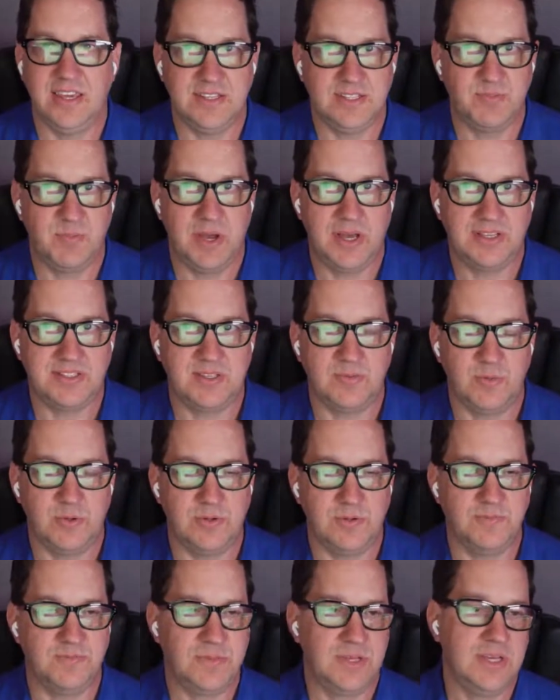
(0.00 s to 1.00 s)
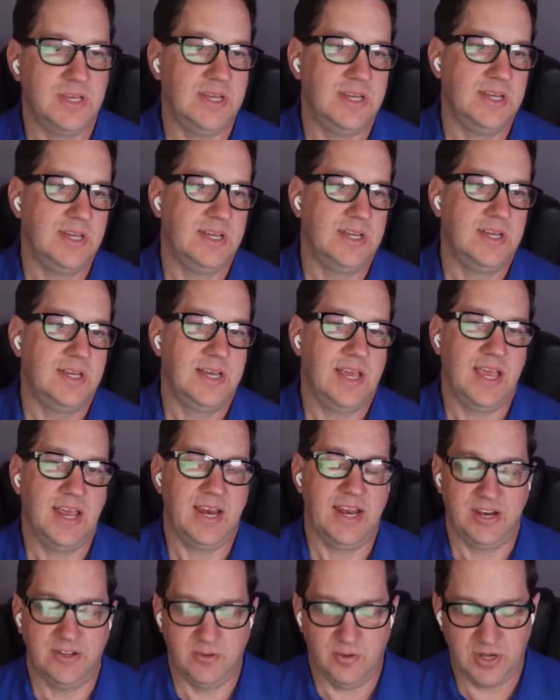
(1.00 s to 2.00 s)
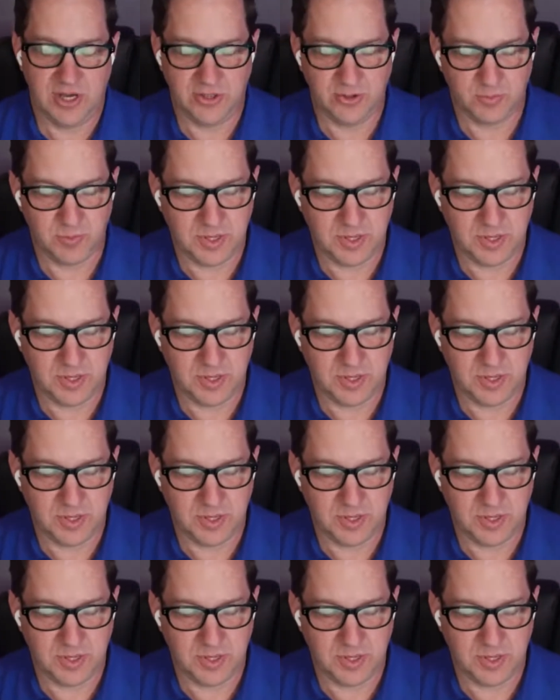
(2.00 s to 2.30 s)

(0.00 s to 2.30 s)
It's possible. And I know a